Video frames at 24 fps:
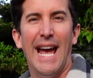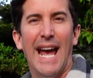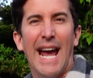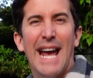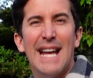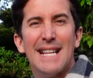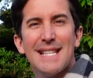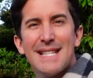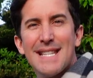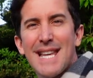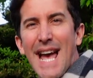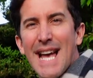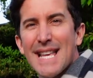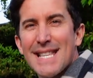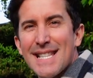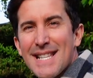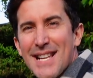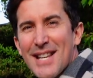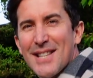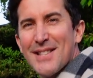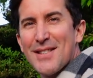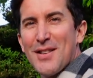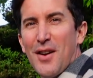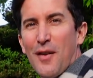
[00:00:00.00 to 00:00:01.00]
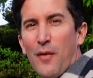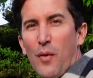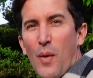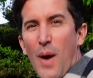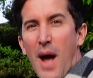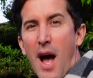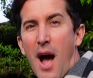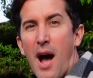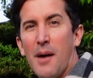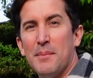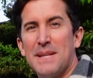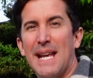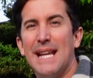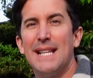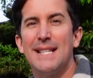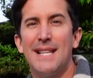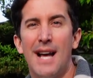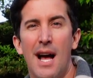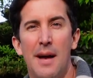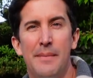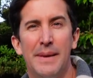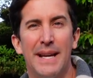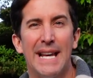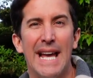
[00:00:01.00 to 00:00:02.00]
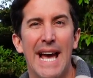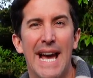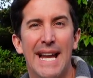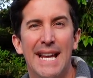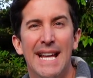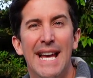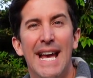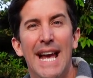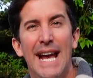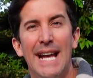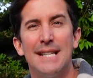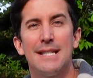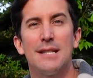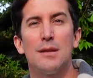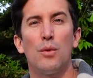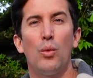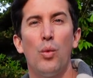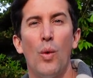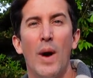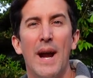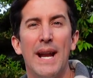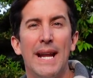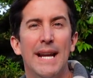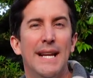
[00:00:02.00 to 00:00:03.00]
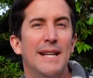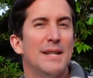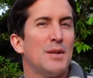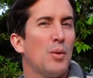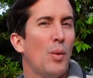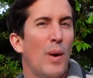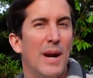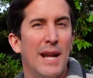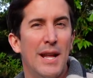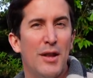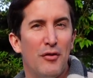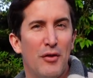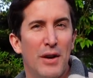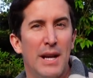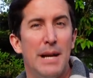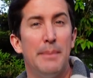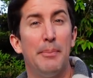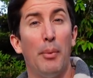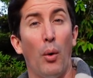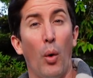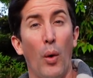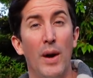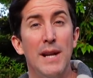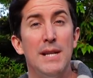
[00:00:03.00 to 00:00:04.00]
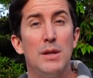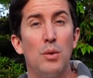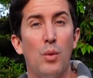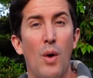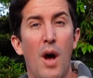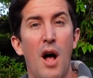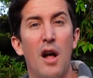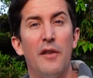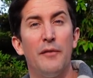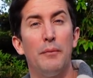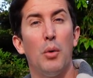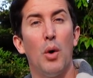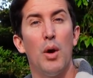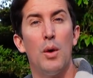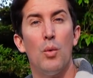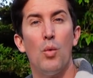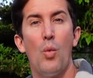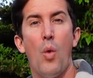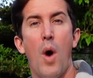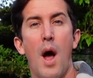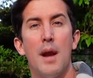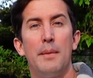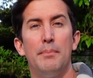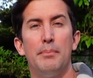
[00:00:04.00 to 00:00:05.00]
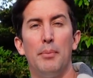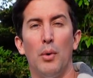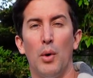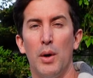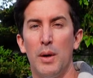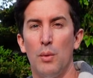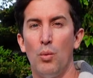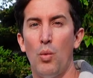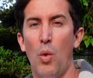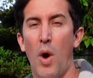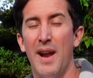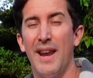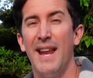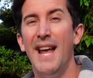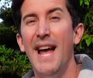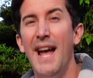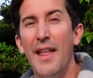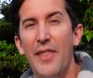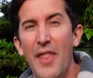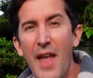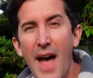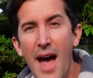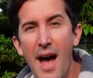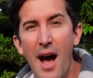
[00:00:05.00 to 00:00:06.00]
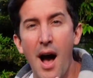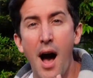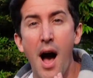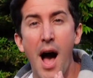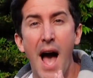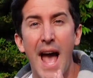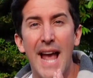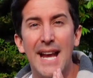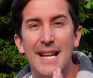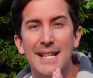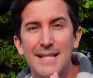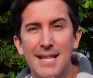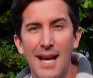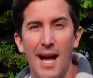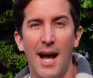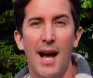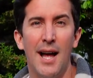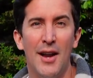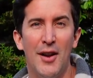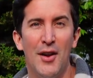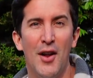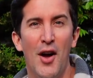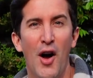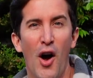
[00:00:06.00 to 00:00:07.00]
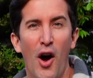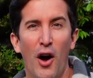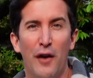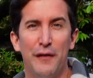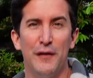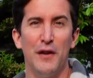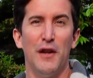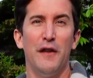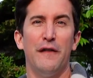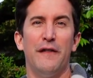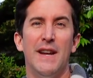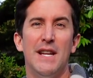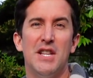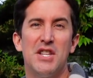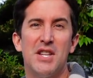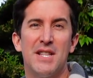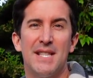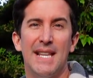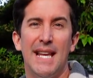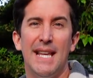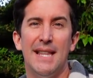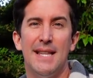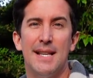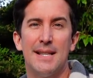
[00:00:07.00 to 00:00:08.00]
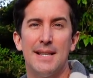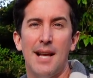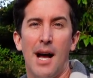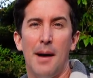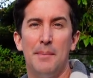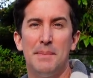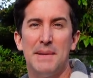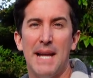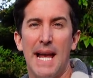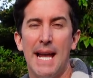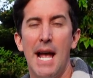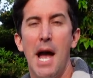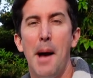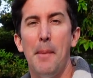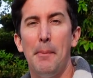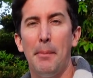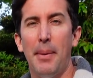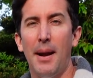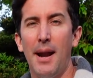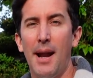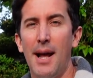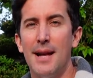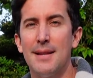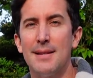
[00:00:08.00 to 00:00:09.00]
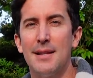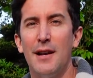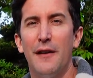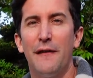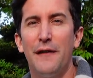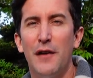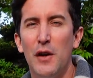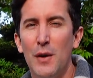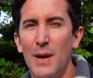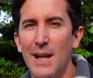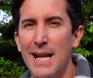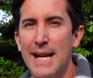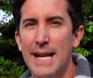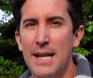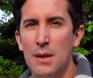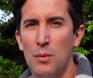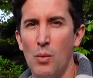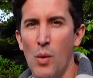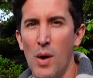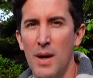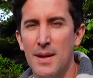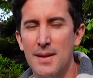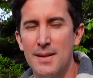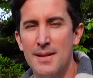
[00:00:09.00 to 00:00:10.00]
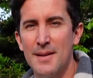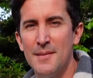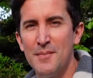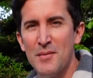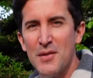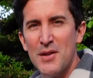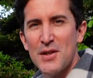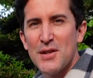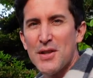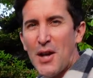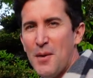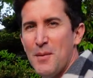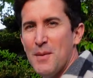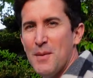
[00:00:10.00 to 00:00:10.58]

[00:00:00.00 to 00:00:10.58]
It's Tesla software update time again. It's 2023.12.1.1. There are a ton of new features in this update, plus a few little hidden ones. So